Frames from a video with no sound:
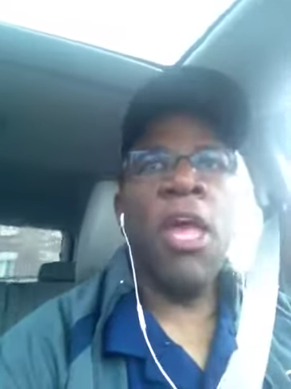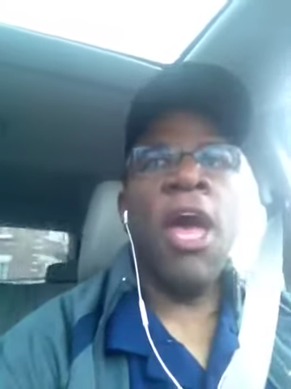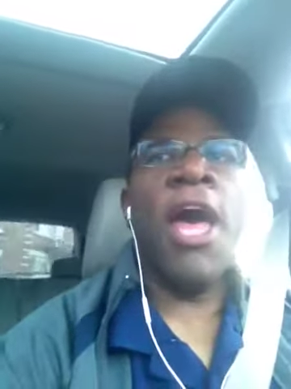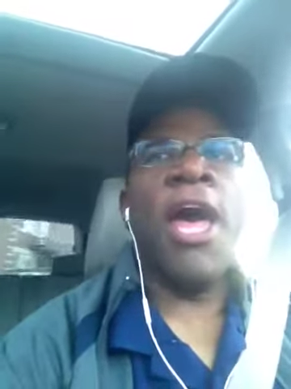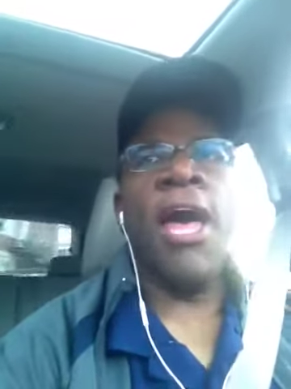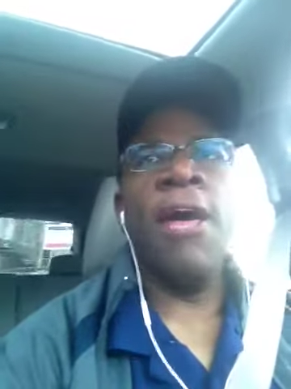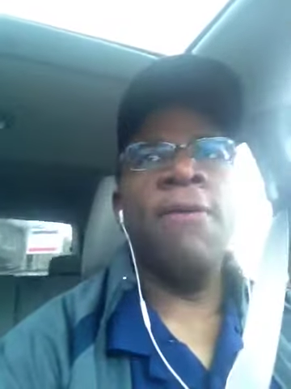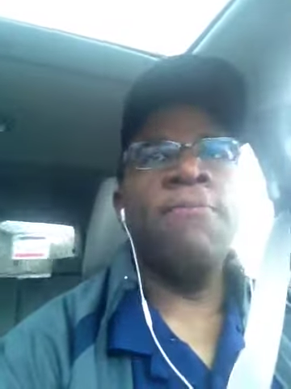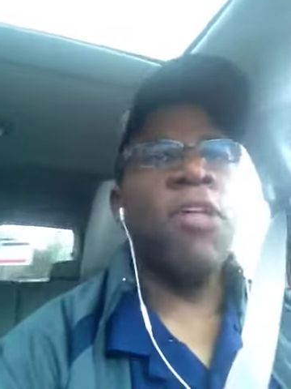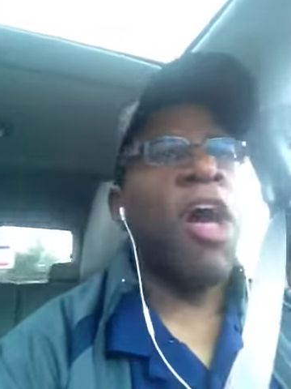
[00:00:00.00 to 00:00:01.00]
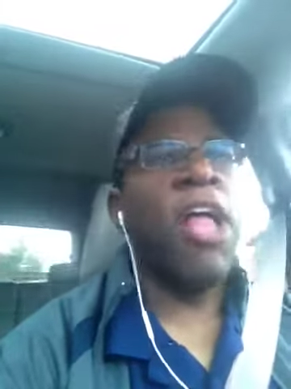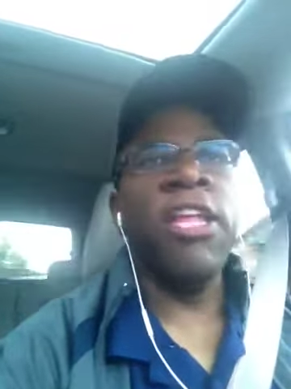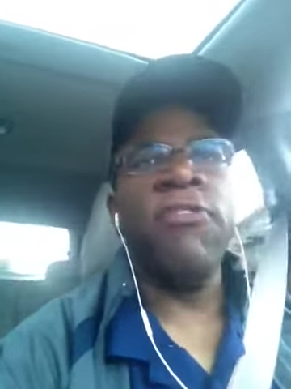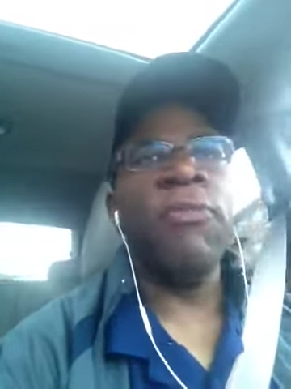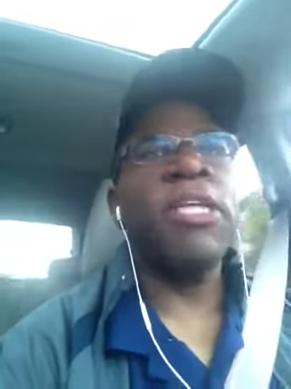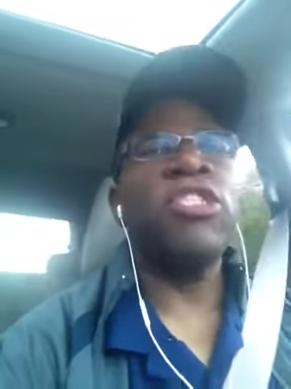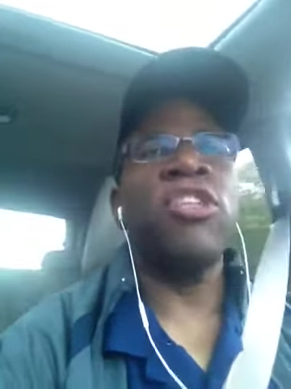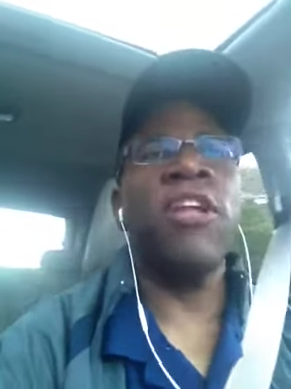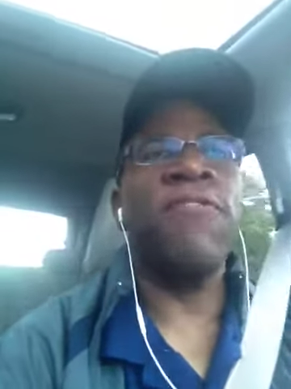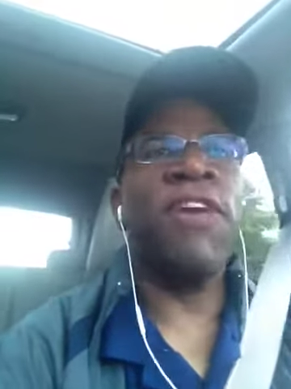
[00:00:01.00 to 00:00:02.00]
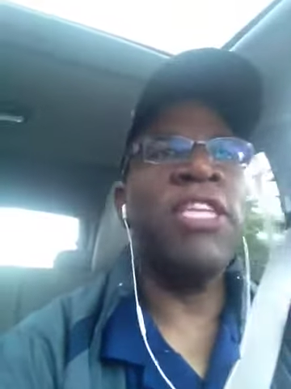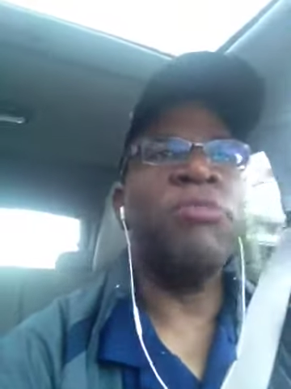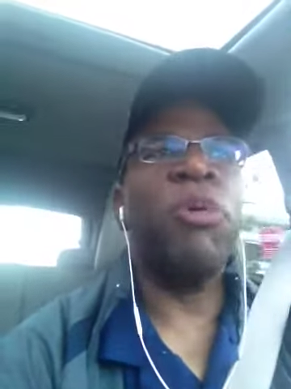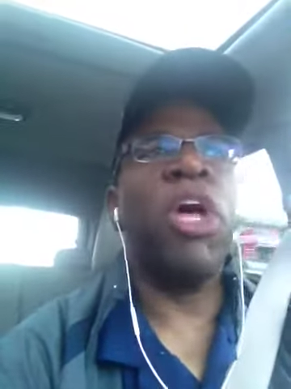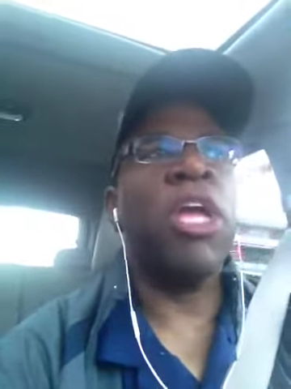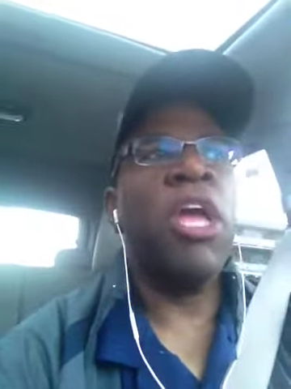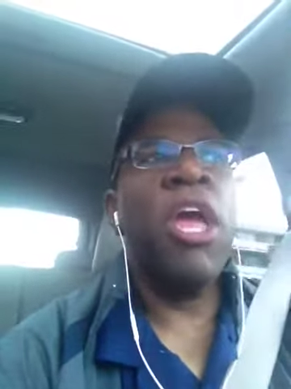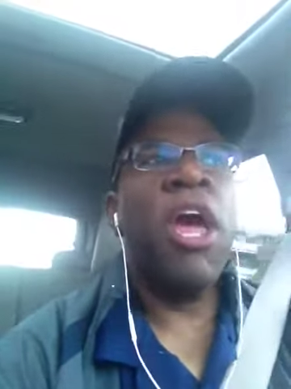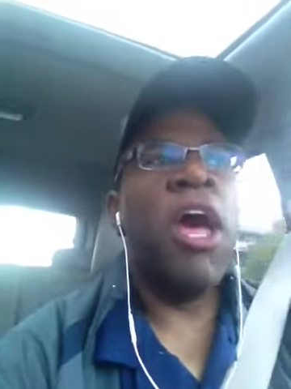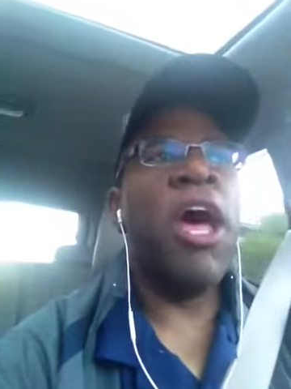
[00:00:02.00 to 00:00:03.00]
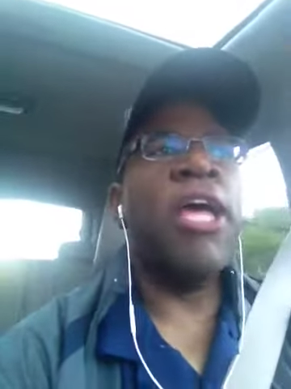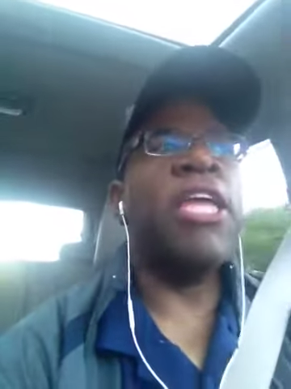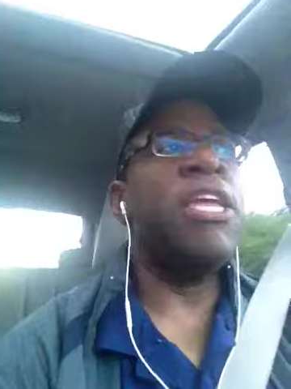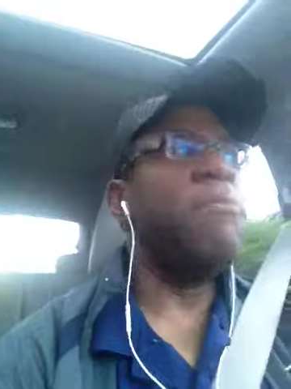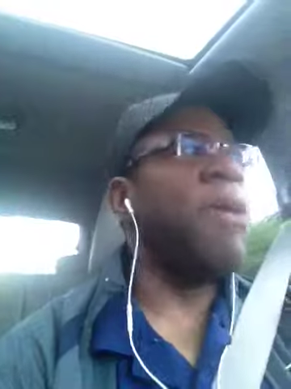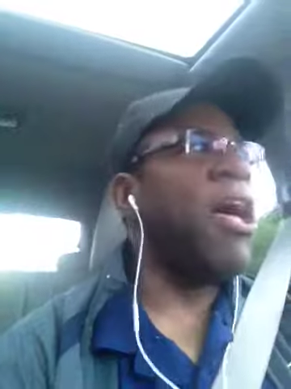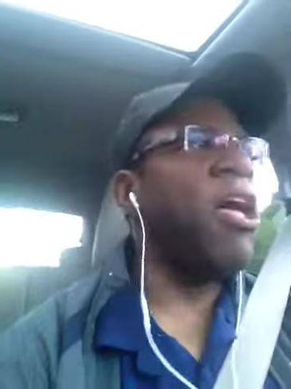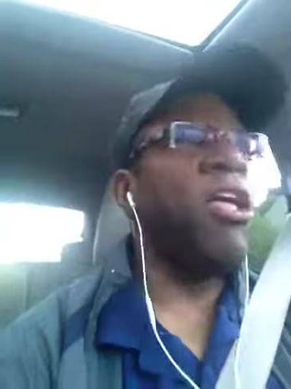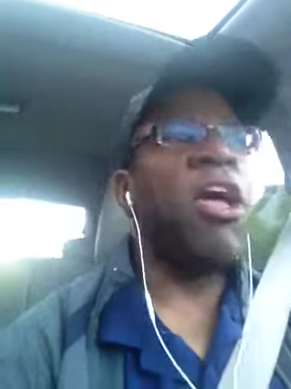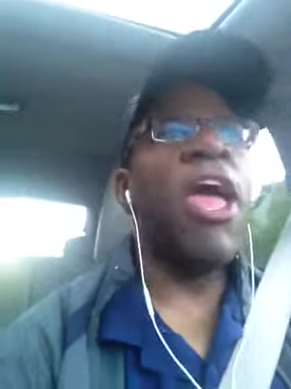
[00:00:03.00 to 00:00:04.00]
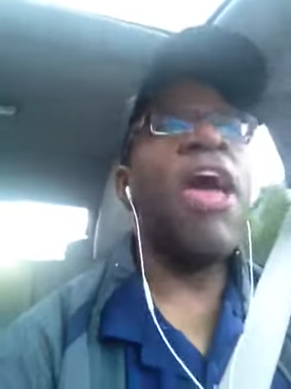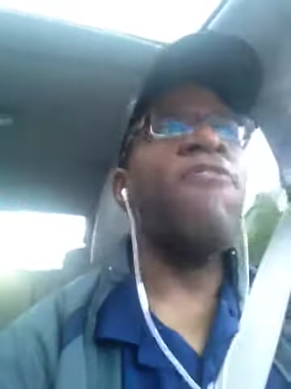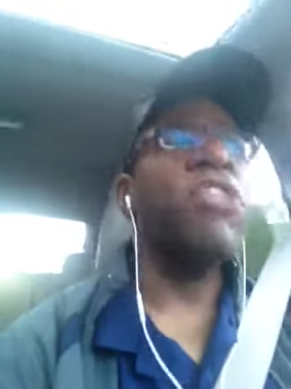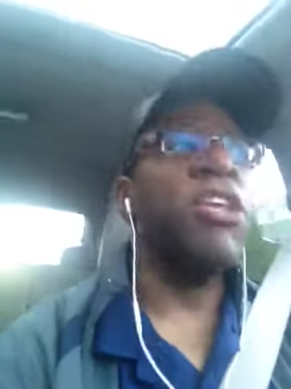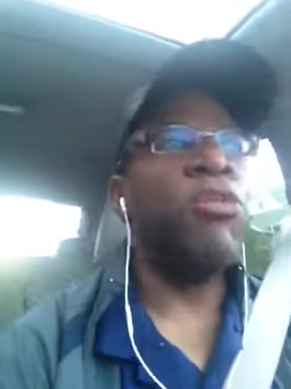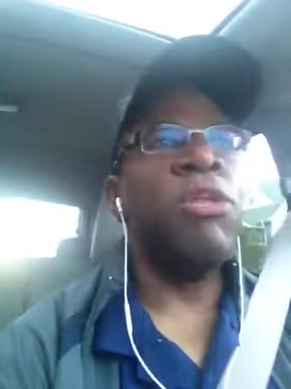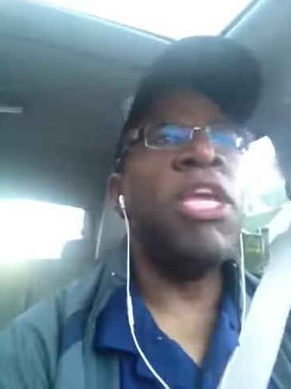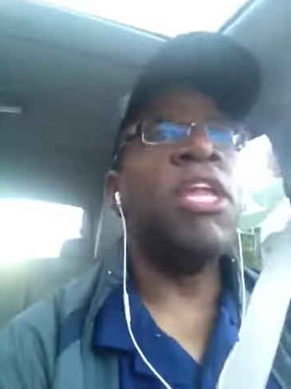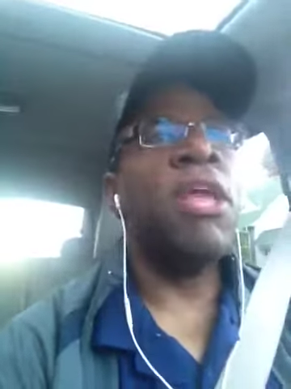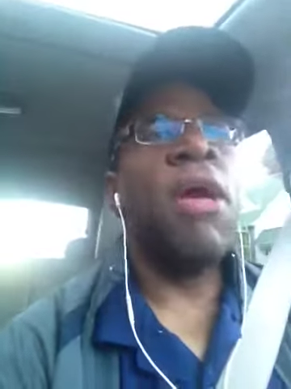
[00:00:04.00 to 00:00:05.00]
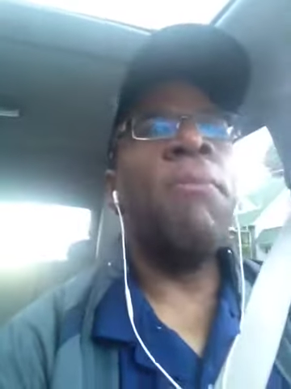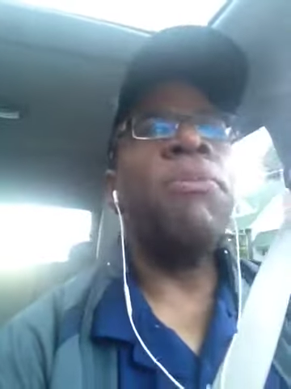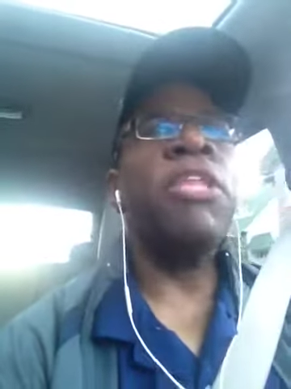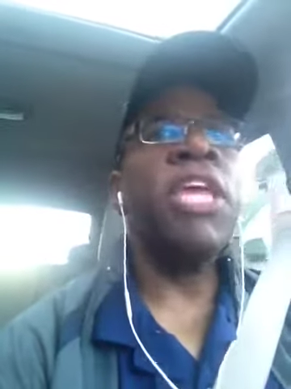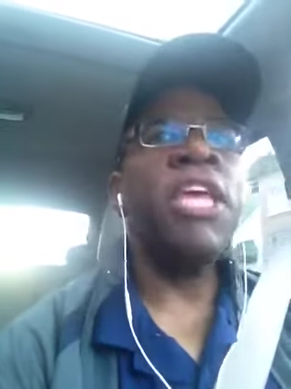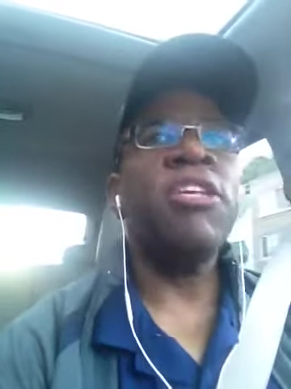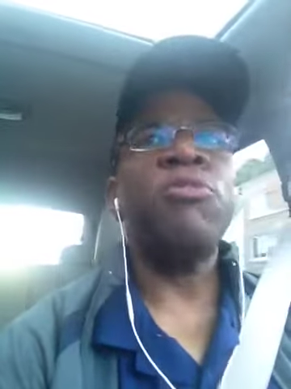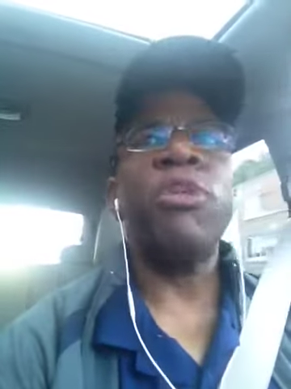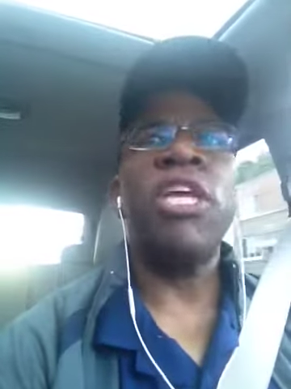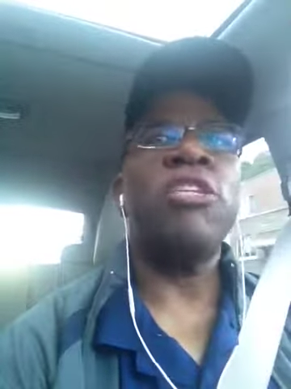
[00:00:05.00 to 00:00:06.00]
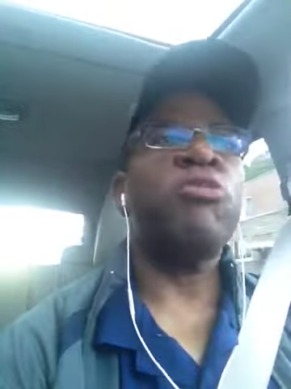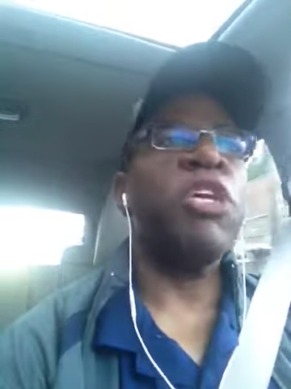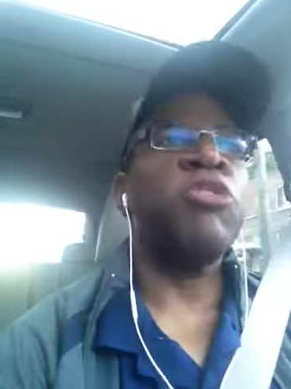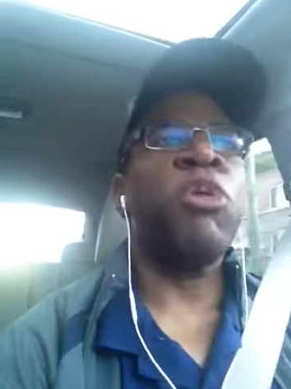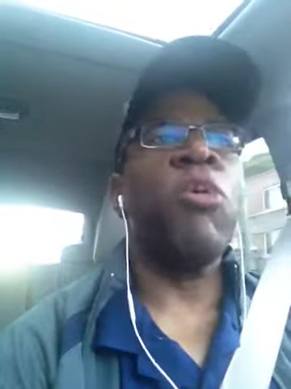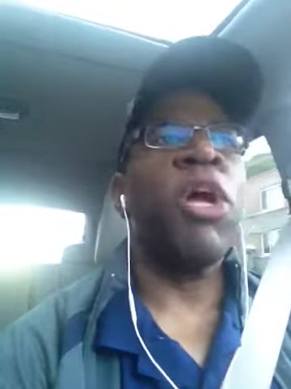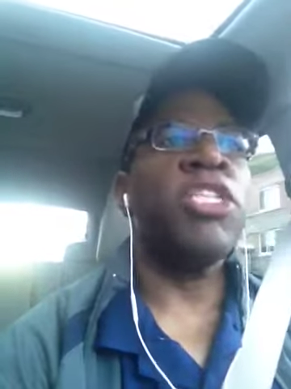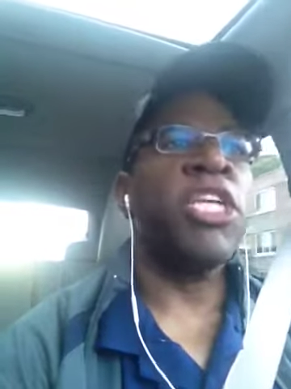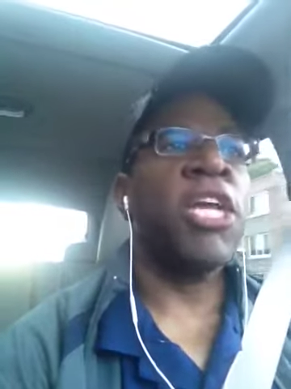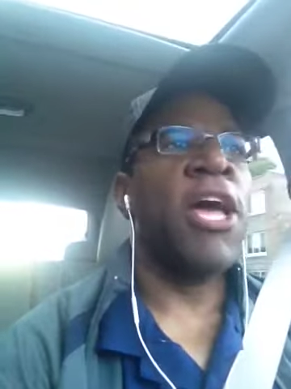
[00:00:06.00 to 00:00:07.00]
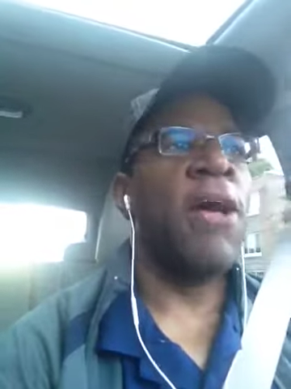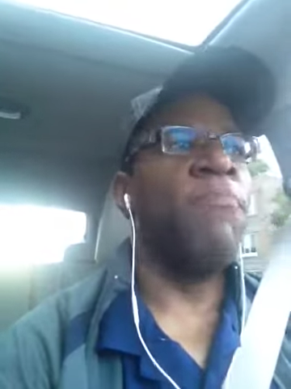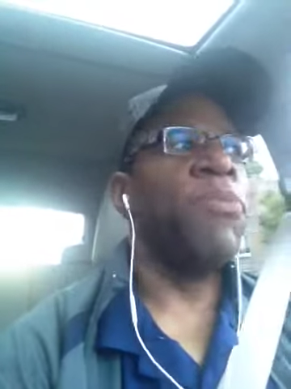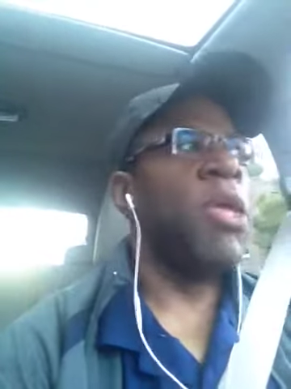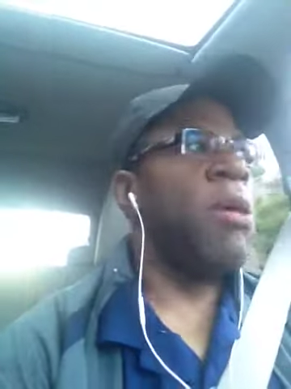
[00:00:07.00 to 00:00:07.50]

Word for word: Uh, all the information is on Facebook, uh, email, everything you need. Please, please, please, we want you to come.